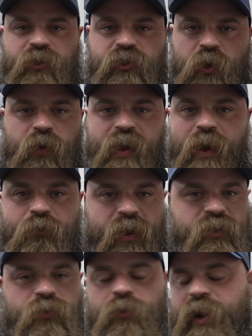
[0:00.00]
Sony
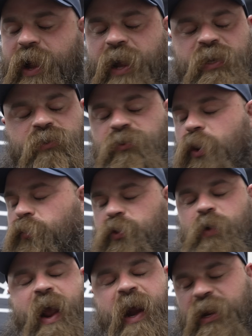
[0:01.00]
FX3. I just don't
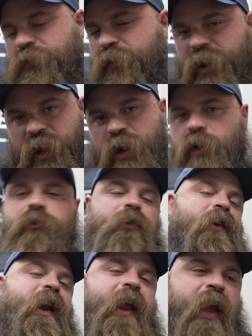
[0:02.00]
do any fucking color
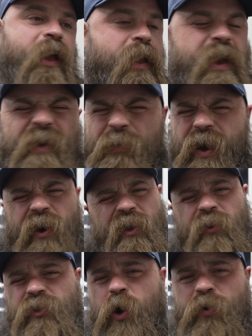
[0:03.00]
grading. My
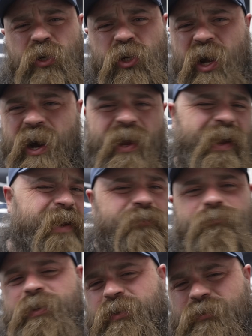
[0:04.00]
audio is always shot
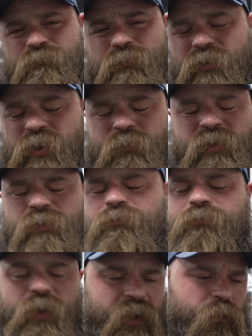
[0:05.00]
because YouTube is
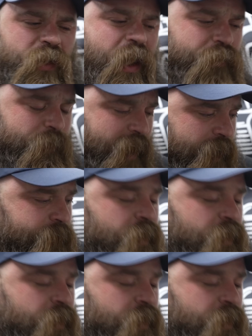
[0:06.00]
fucking whatever to me.